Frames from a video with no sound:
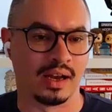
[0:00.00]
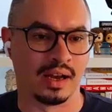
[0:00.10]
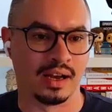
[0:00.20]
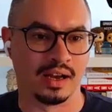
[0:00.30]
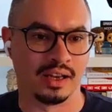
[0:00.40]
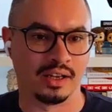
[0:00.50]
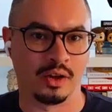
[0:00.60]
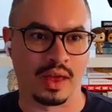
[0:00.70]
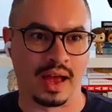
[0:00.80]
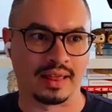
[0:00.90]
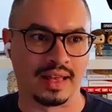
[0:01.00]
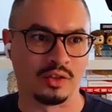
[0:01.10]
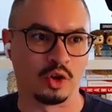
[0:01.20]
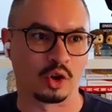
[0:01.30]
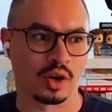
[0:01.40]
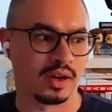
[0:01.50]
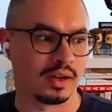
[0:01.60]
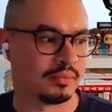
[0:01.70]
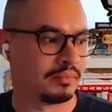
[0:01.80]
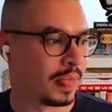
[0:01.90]
I think they're
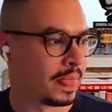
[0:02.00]
gonna